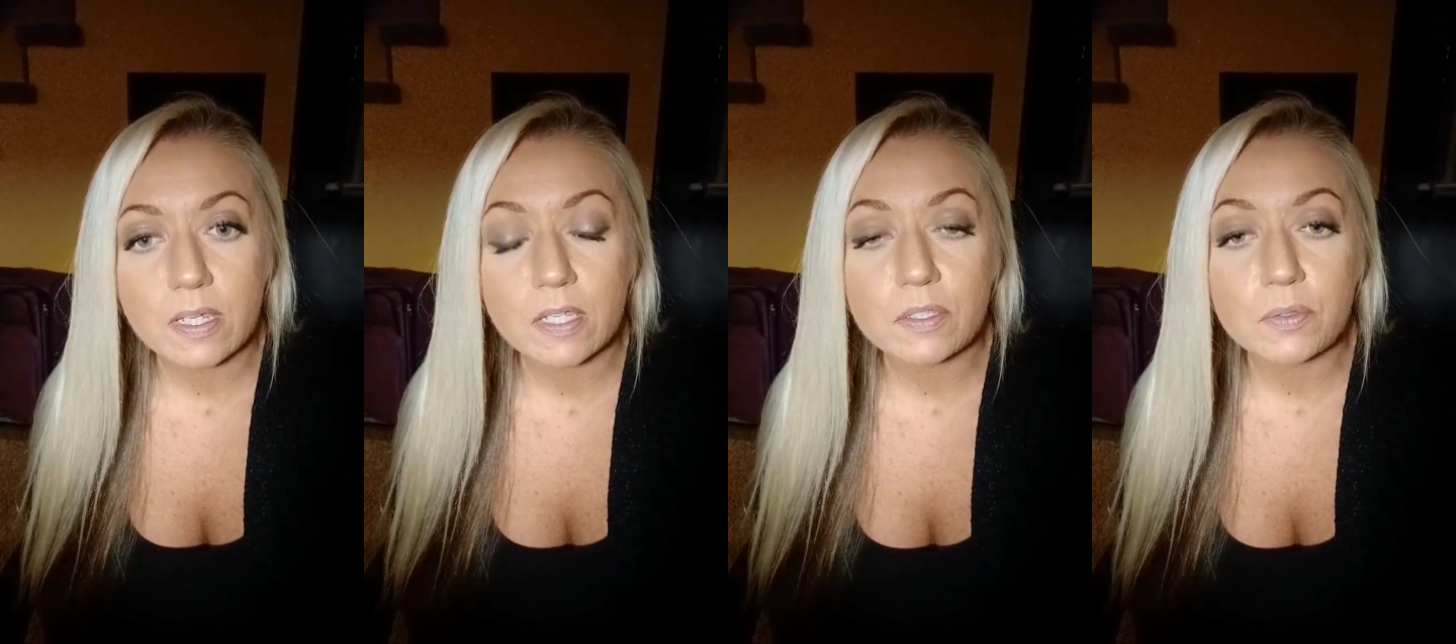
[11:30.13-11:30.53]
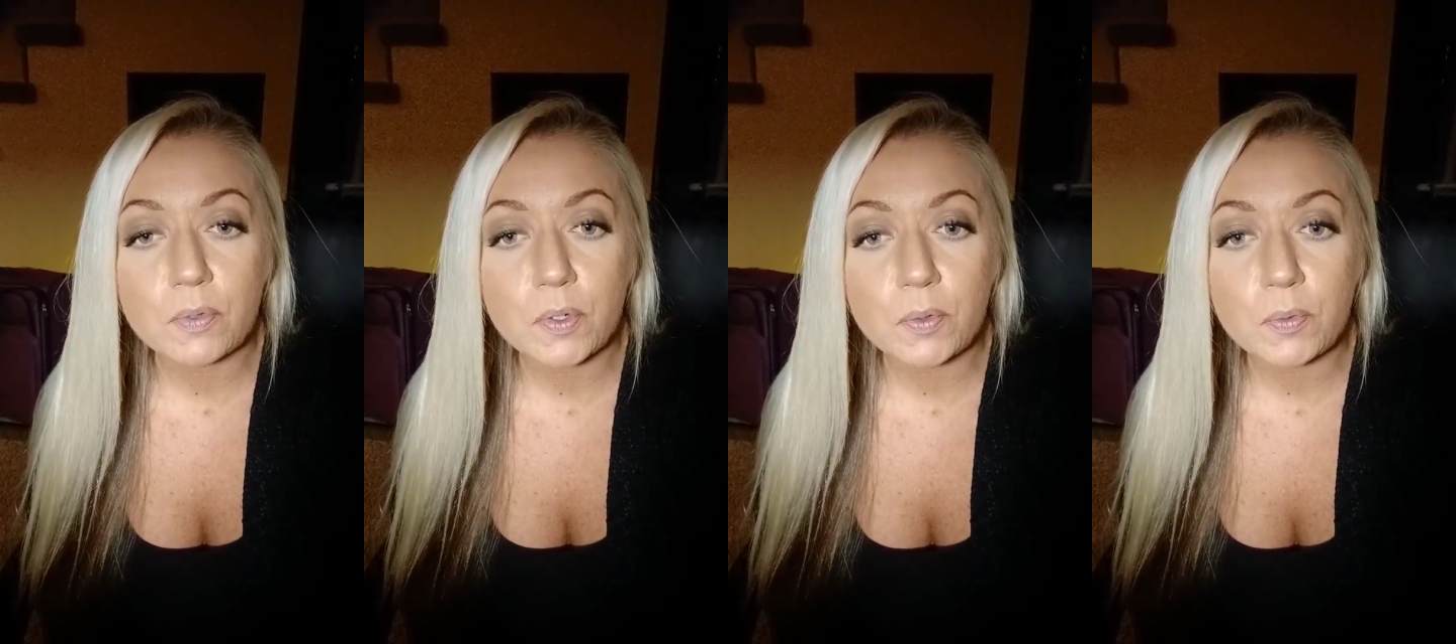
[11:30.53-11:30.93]
is
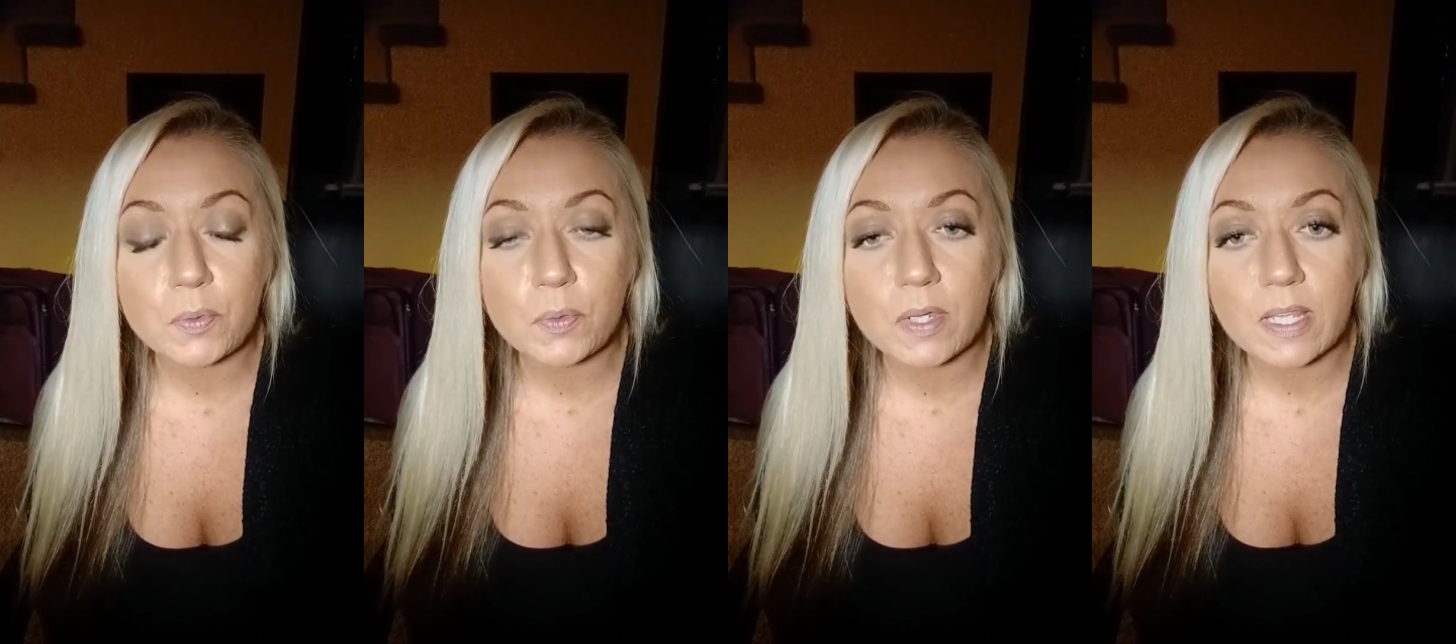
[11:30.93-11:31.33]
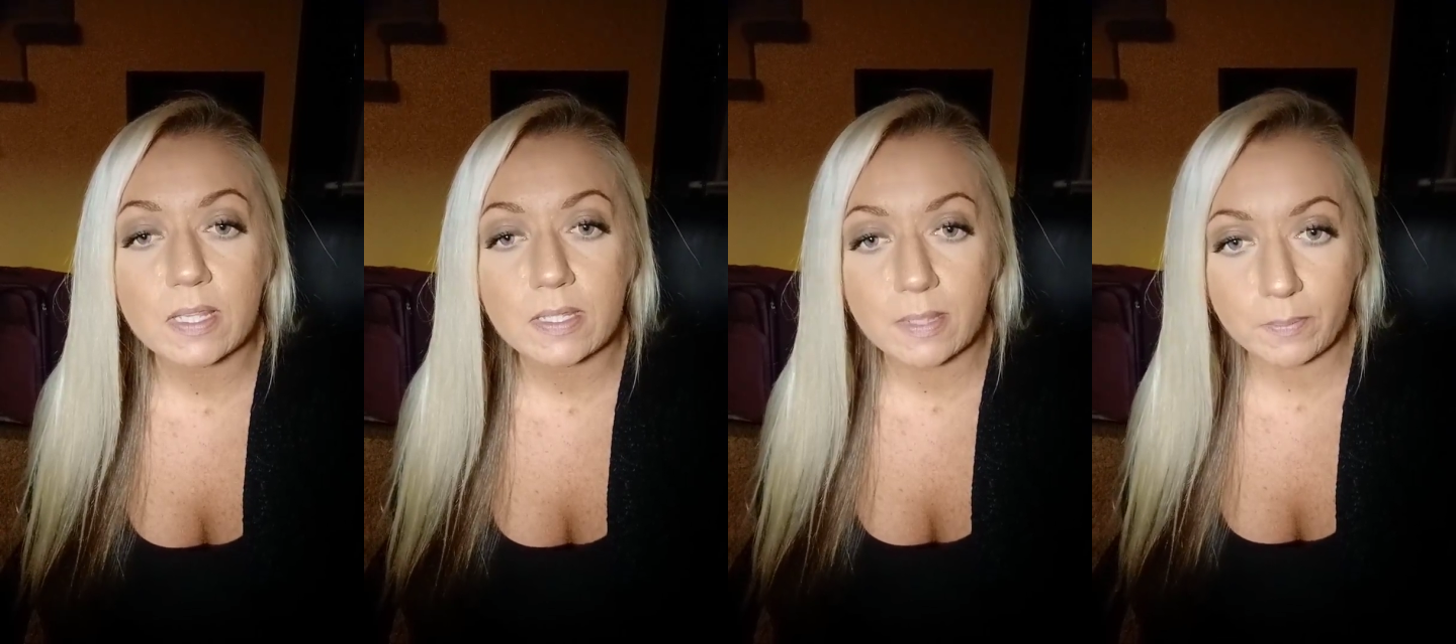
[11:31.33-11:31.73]
through
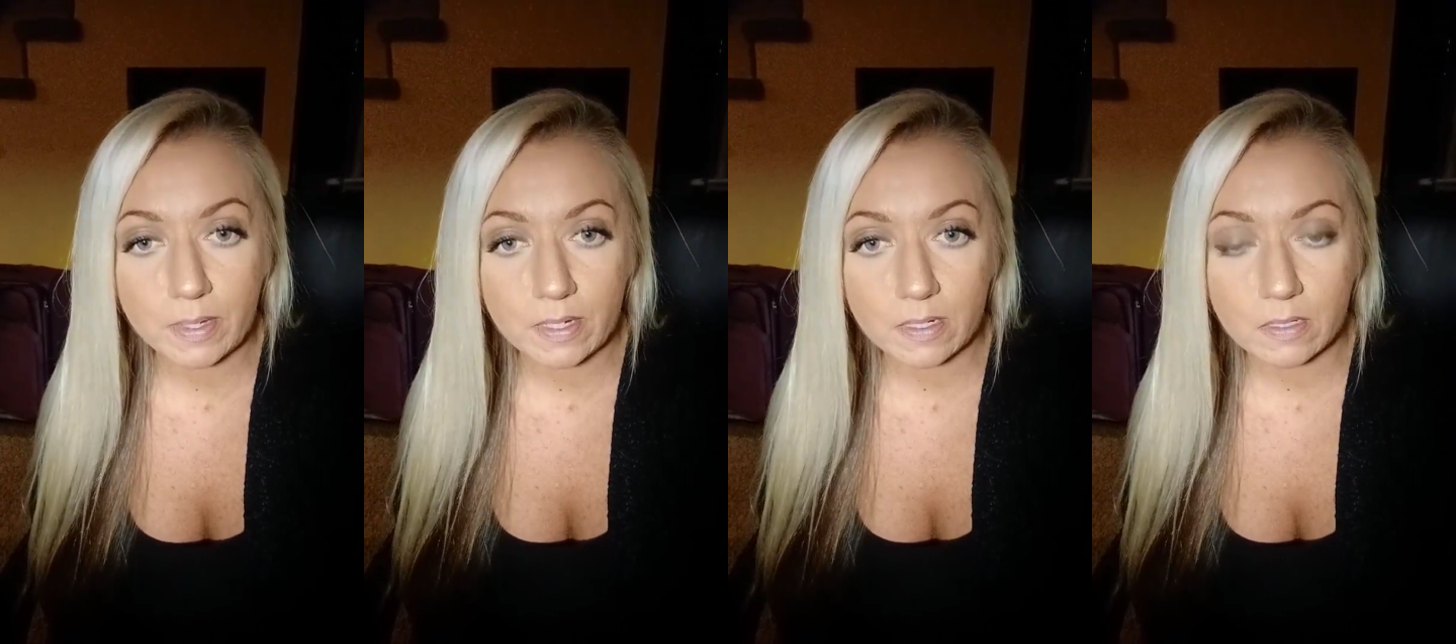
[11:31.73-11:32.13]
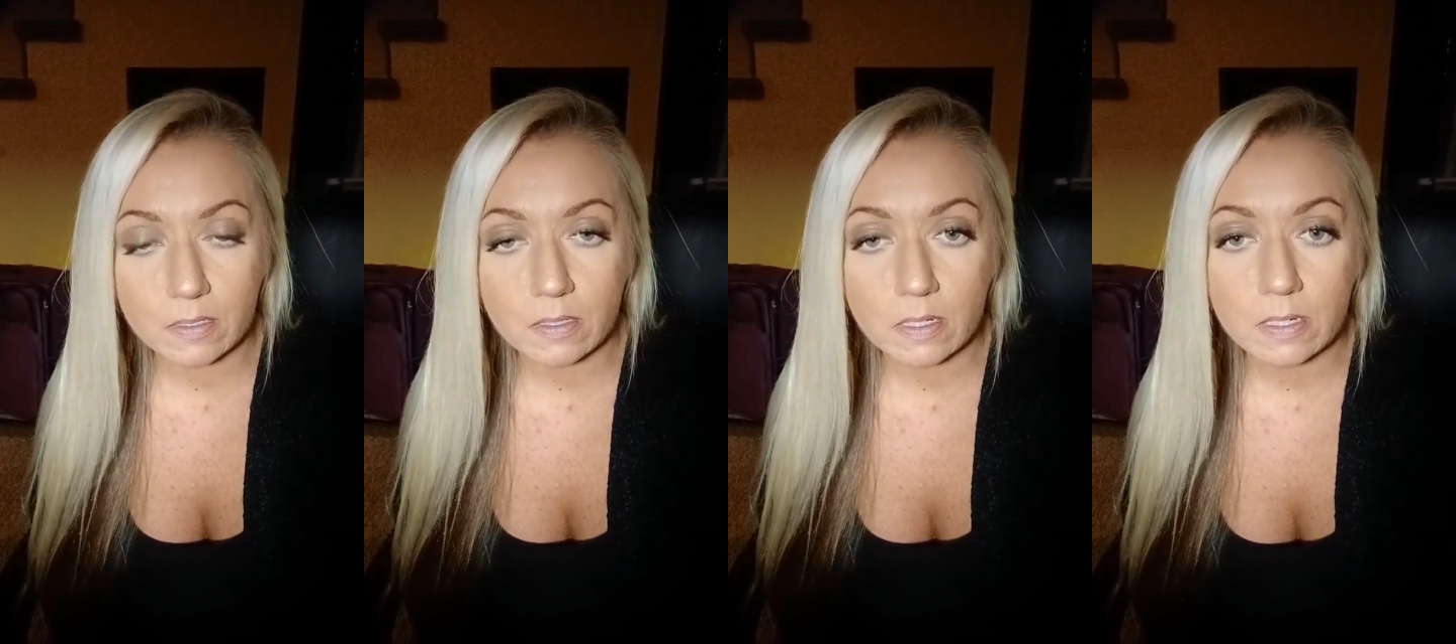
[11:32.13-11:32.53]
lipid
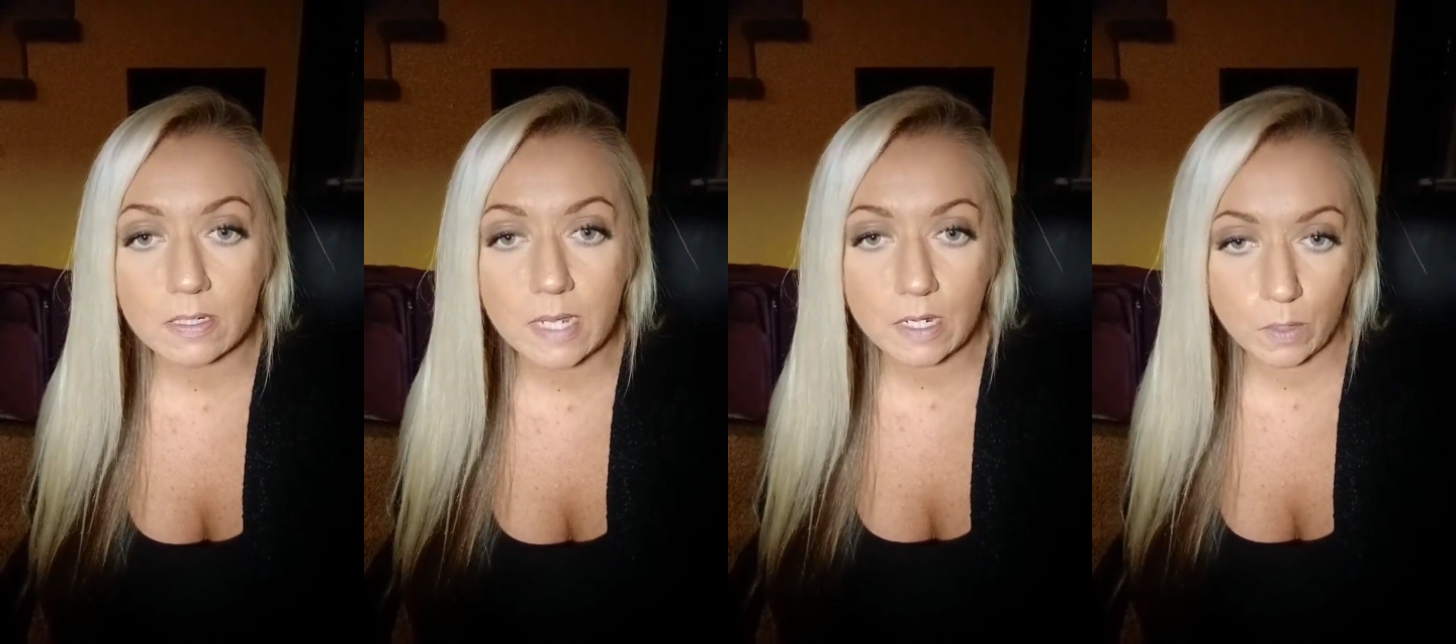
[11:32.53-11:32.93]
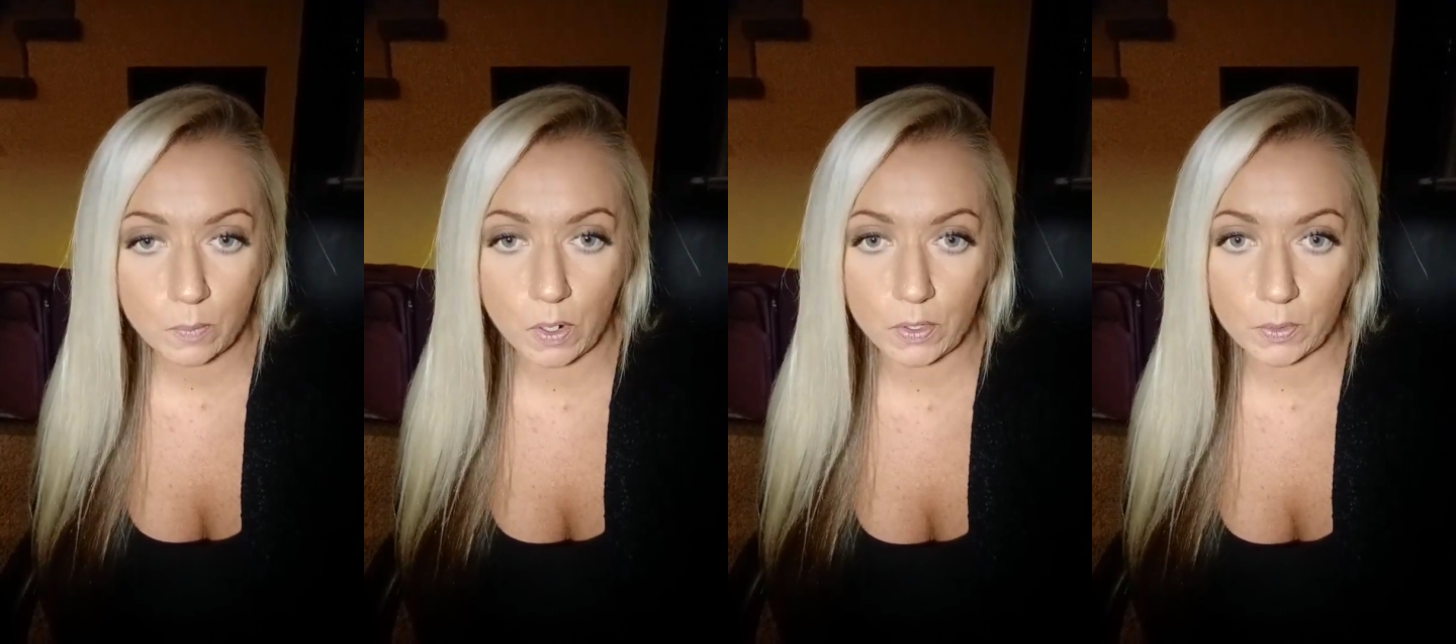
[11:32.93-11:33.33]

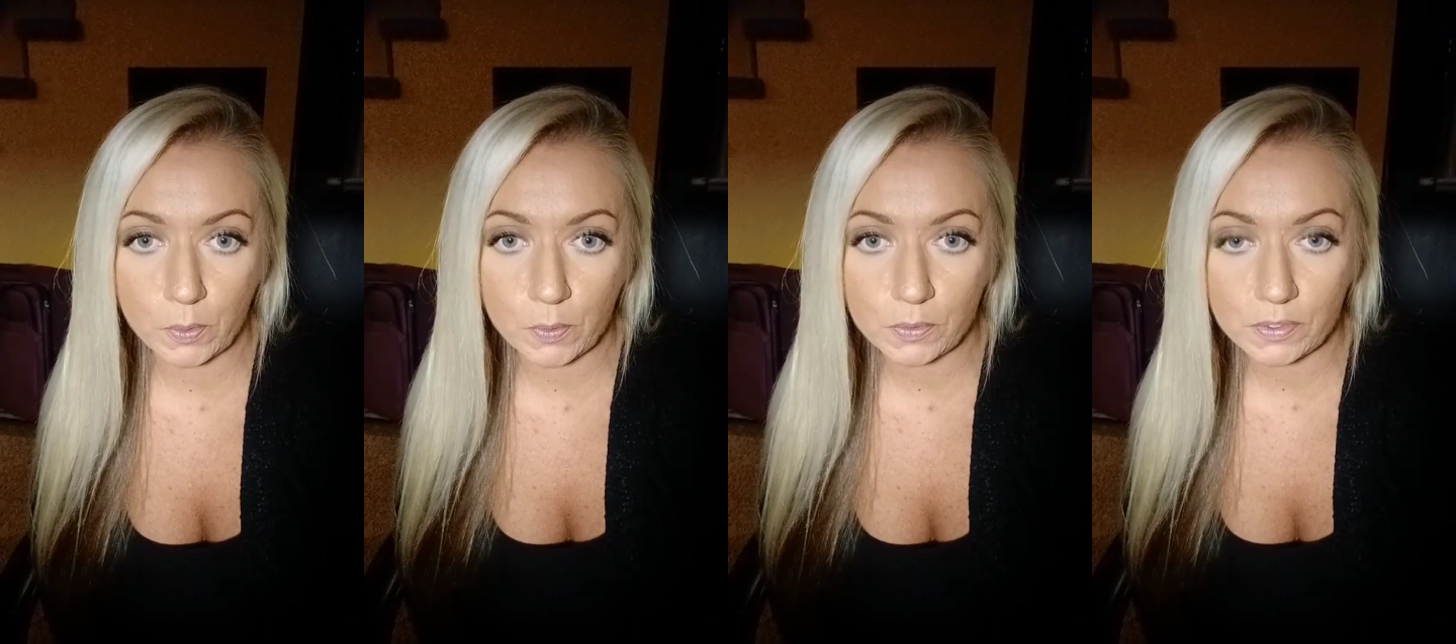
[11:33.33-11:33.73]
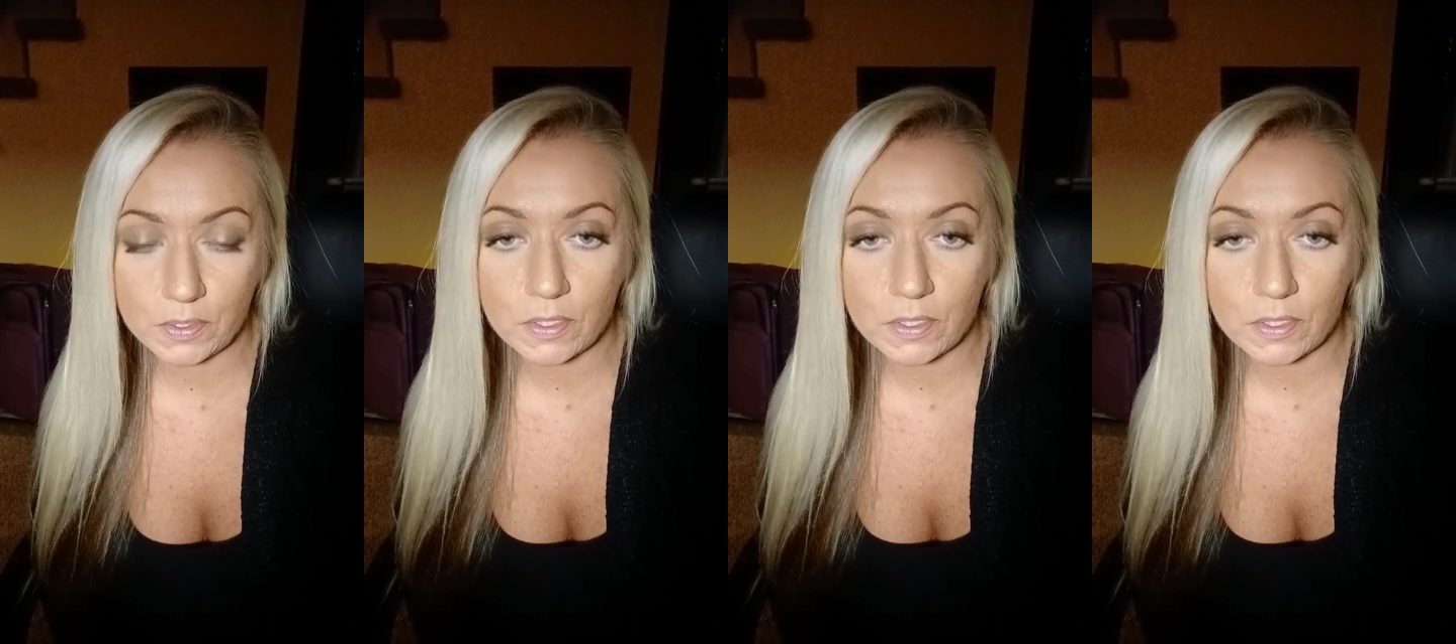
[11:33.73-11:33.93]
nanoparticles